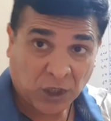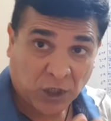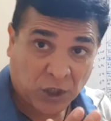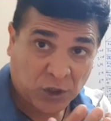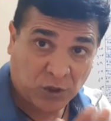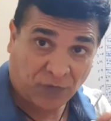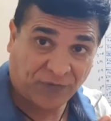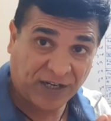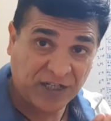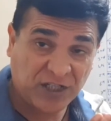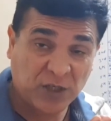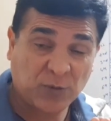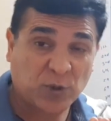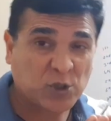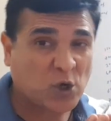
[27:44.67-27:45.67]
So friends,
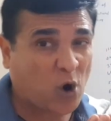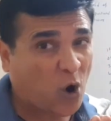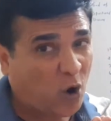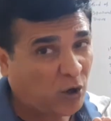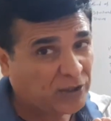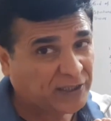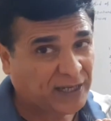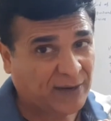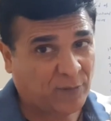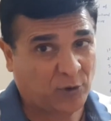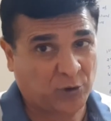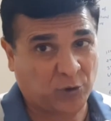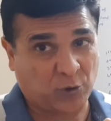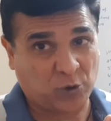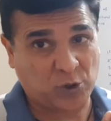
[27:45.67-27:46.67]
this was all that I
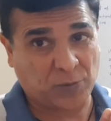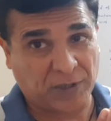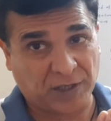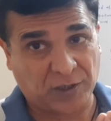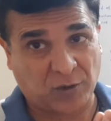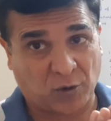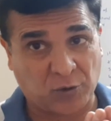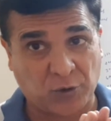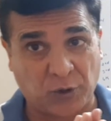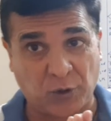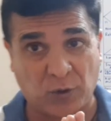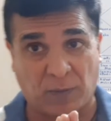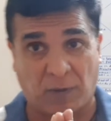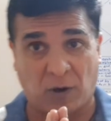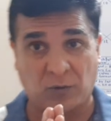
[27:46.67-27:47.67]
wanted to talk to
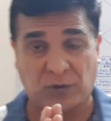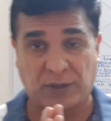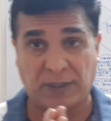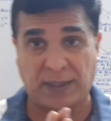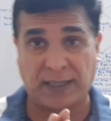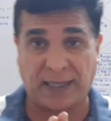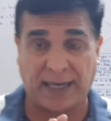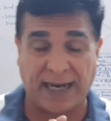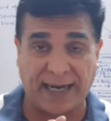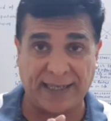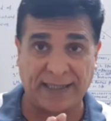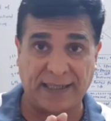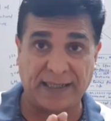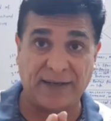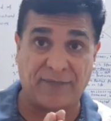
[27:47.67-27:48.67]
you about.
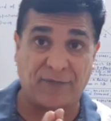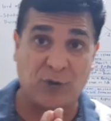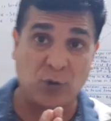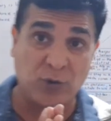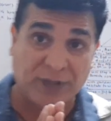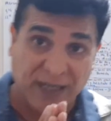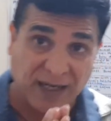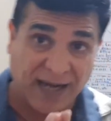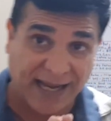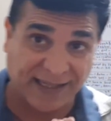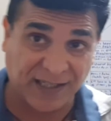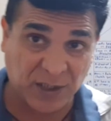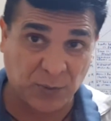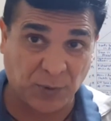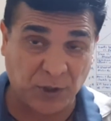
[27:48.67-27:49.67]
And if you did
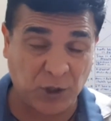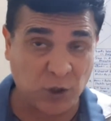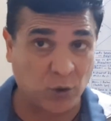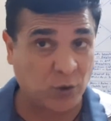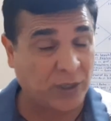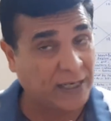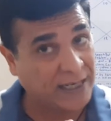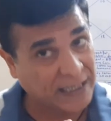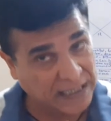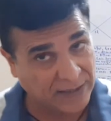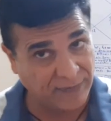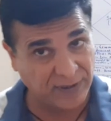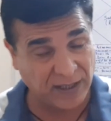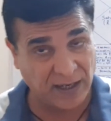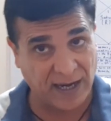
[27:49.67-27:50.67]
like this video,
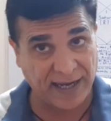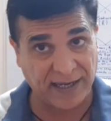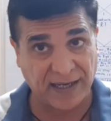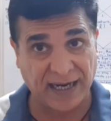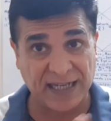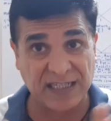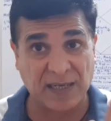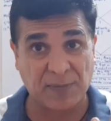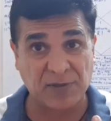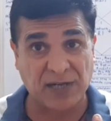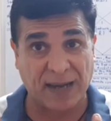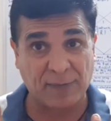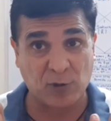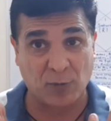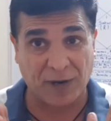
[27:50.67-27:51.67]
give it a like and
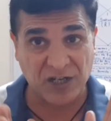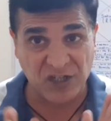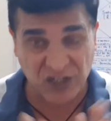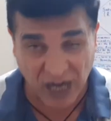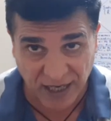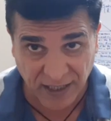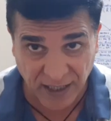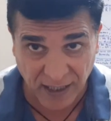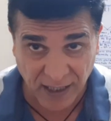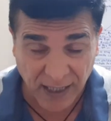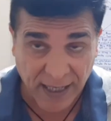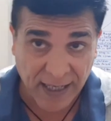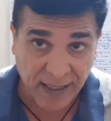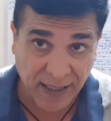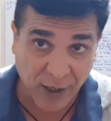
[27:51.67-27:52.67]
subscribe to my channel.
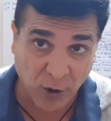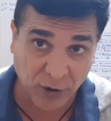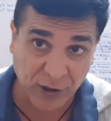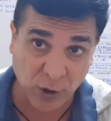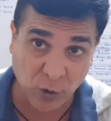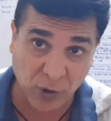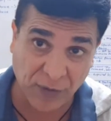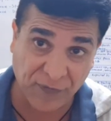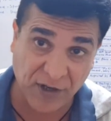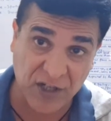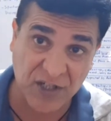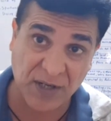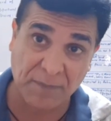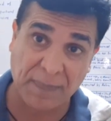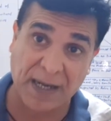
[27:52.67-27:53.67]
Click on the
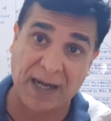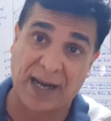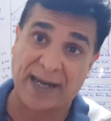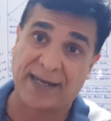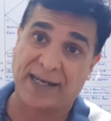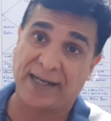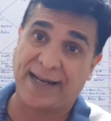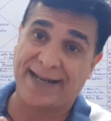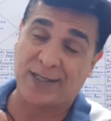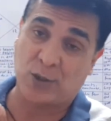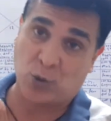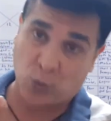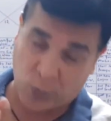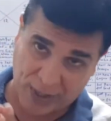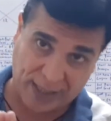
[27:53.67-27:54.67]
notification bell icon
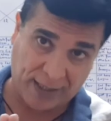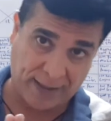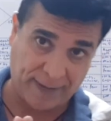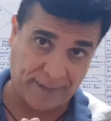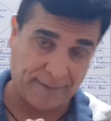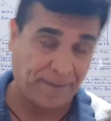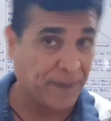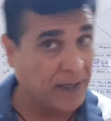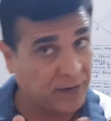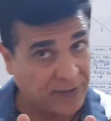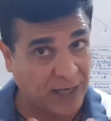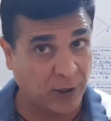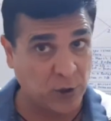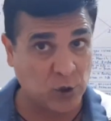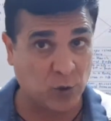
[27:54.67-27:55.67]
as well.
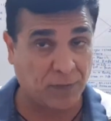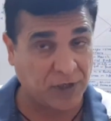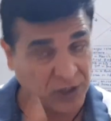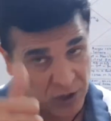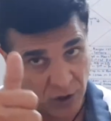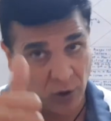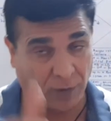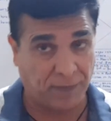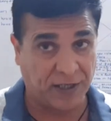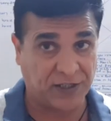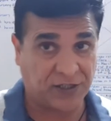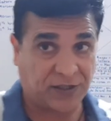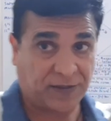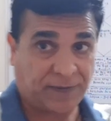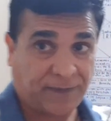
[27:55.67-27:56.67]
Thank you so much. God
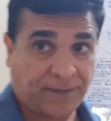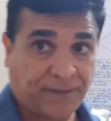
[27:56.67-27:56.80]
bless.